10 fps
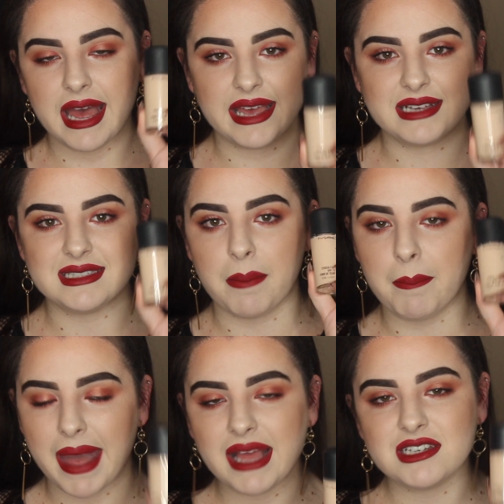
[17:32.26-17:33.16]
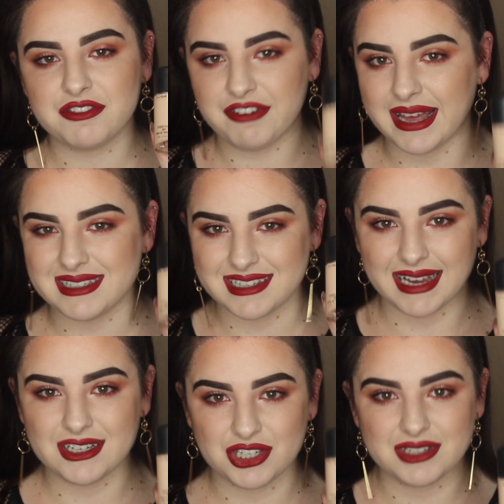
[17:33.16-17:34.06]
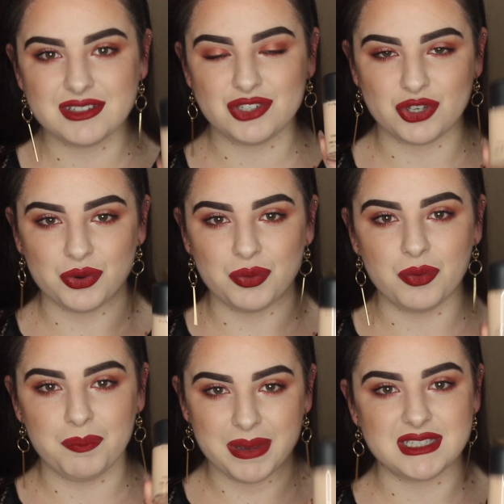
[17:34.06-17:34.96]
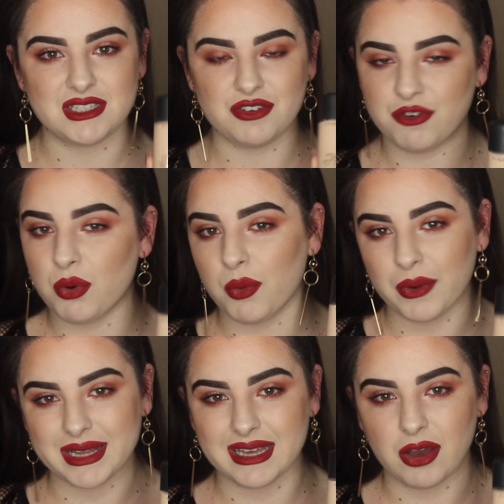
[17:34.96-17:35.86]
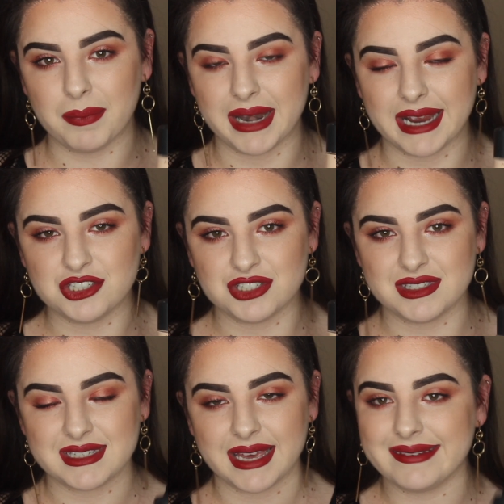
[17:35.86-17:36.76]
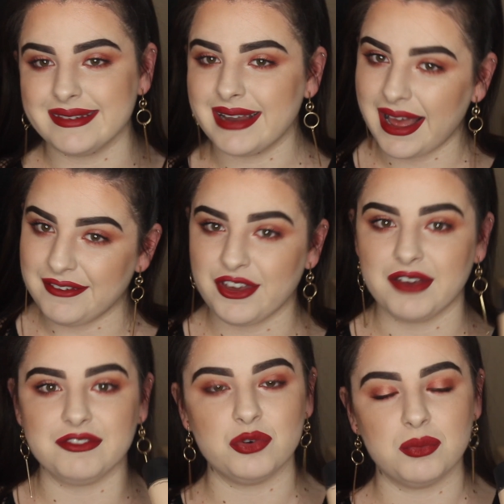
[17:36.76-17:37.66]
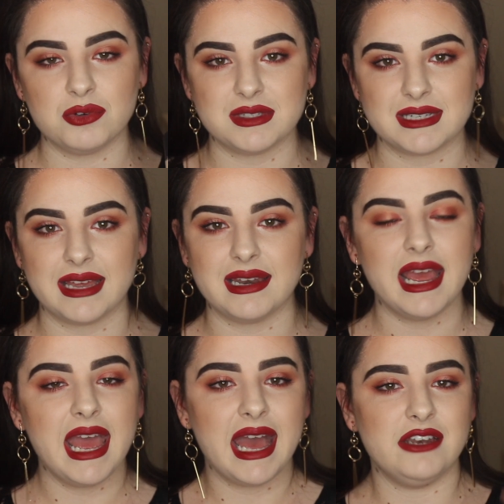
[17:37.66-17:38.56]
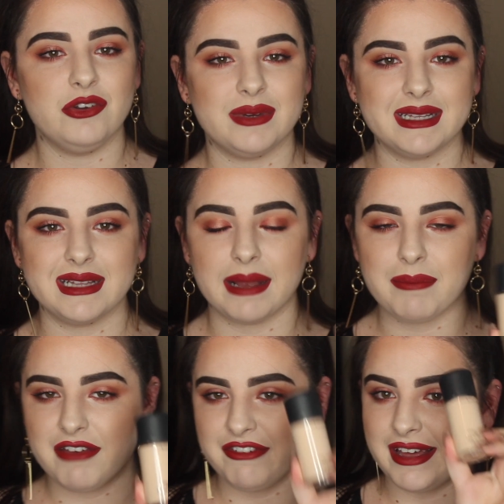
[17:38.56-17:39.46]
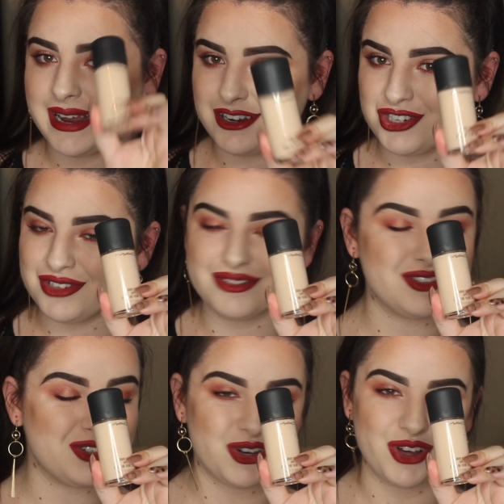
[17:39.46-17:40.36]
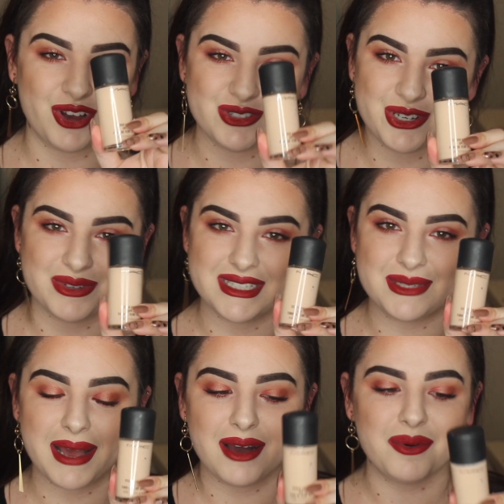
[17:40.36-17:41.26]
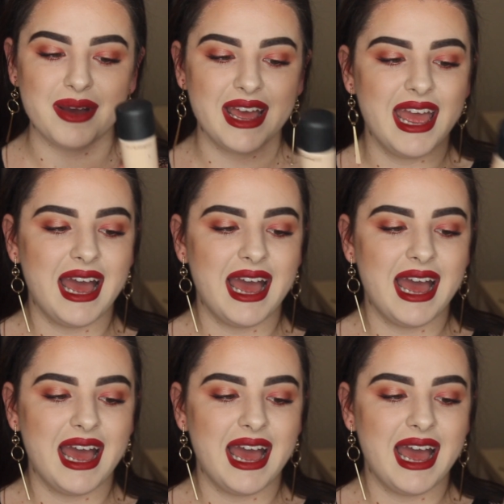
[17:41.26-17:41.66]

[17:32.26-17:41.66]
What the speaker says: It is a matte foundation, so best for oily combination skin. If you have normal skin and you really like matte foundation, good go-to as well.